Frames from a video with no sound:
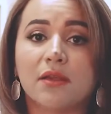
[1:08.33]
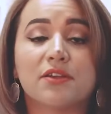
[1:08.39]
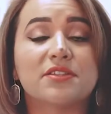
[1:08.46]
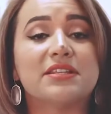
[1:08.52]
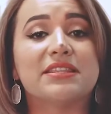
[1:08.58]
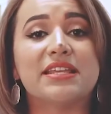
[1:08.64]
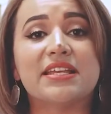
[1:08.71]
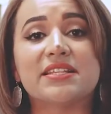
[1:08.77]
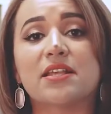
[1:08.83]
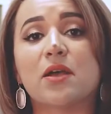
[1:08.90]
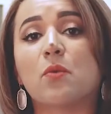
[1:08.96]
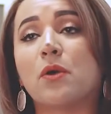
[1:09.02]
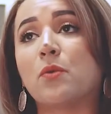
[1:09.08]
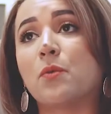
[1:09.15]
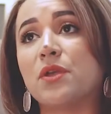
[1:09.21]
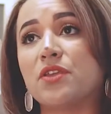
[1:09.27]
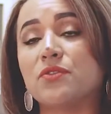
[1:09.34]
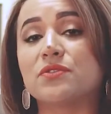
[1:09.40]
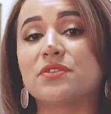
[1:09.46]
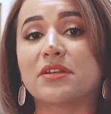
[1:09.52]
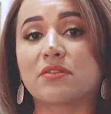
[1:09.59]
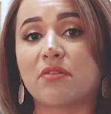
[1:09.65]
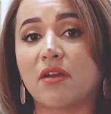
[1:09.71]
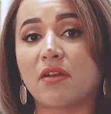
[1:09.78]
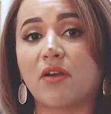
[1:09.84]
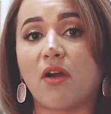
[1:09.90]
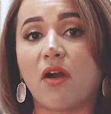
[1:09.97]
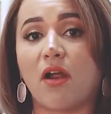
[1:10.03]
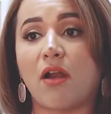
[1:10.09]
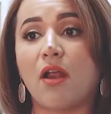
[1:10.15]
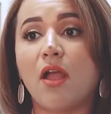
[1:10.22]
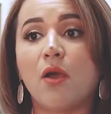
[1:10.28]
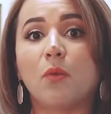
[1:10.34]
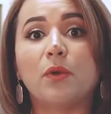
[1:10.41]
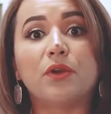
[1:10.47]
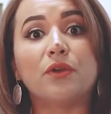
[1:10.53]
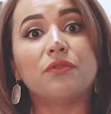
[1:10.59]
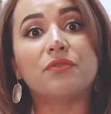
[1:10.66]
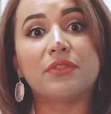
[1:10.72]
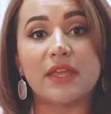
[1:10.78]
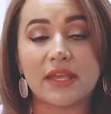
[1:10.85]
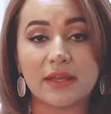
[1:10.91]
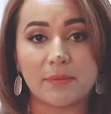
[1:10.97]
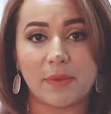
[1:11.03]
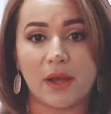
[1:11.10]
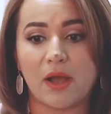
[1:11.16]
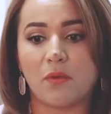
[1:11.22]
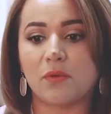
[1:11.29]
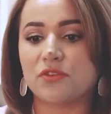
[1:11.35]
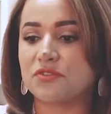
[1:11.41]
Because the thing is that when we use a credit card, we don't think about it.